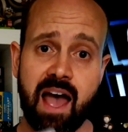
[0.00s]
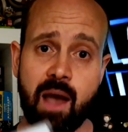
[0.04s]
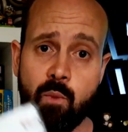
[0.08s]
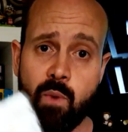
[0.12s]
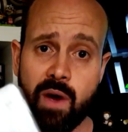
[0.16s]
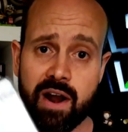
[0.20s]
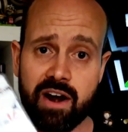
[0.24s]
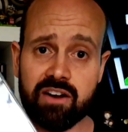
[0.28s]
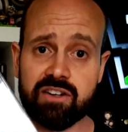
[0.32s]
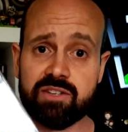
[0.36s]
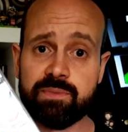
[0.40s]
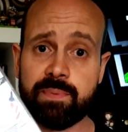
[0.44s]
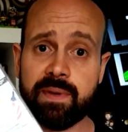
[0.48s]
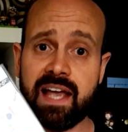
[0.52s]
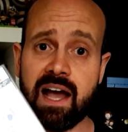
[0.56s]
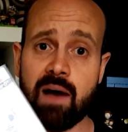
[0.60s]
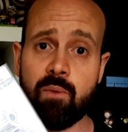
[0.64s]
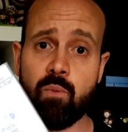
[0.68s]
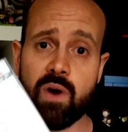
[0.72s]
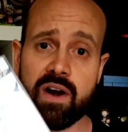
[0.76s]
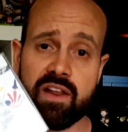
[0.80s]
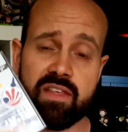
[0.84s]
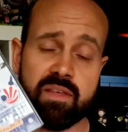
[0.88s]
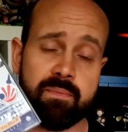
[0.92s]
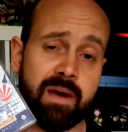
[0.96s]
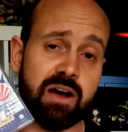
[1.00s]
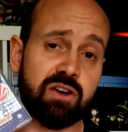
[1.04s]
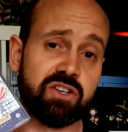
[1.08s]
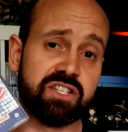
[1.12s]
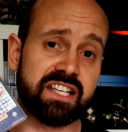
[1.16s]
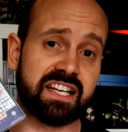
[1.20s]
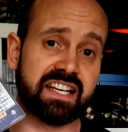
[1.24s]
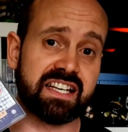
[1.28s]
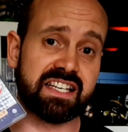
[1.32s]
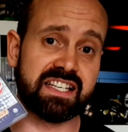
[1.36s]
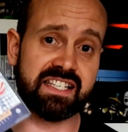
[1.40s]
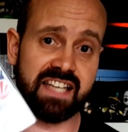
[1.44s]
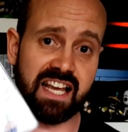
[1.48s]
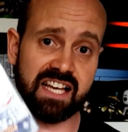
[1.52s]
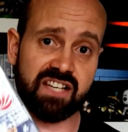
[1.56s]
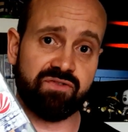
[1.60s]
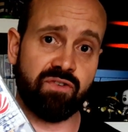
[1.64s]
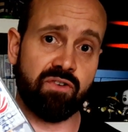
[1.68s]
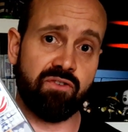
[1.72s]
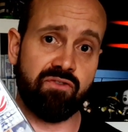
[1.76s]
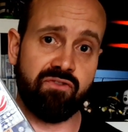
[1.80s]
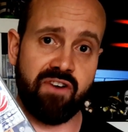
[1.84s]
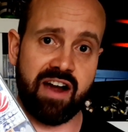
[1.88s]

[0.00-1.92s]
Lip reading: and went on to become one of the most successful